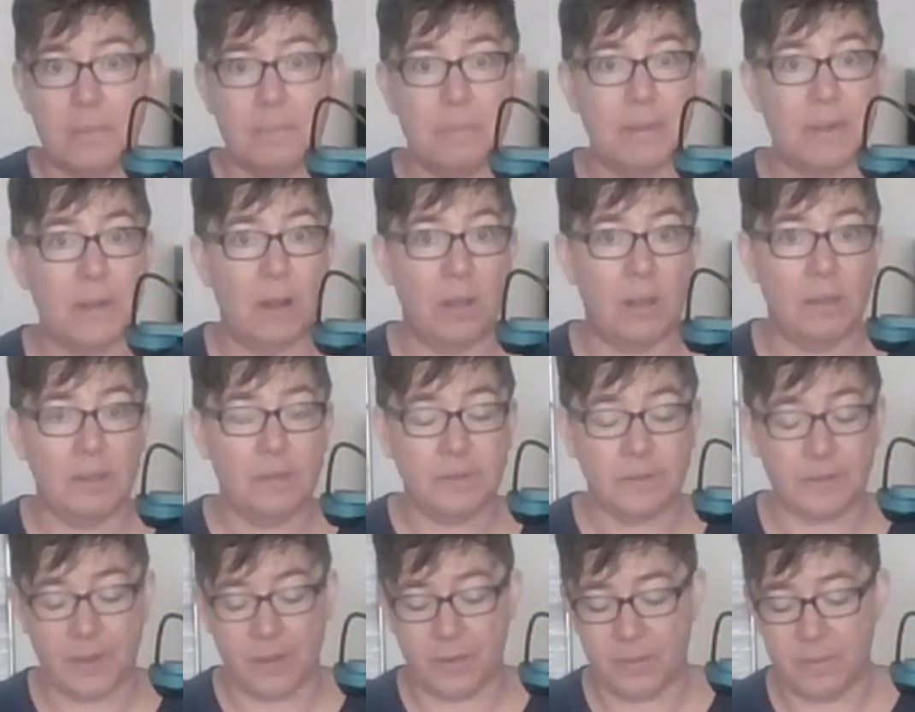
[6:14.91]
but
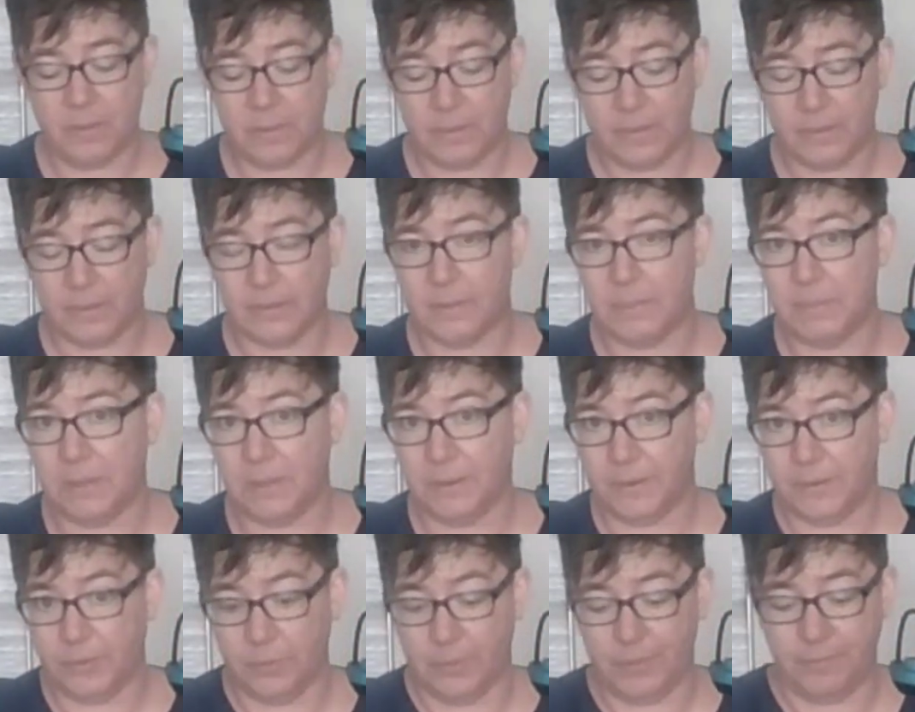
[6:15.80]
also
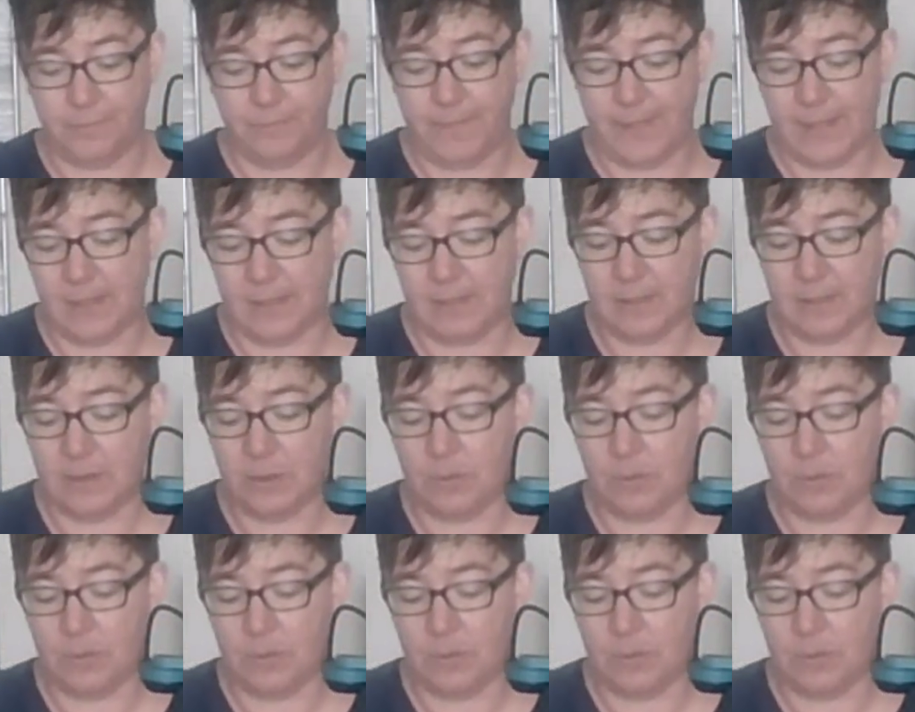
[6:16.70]
similar to a fill,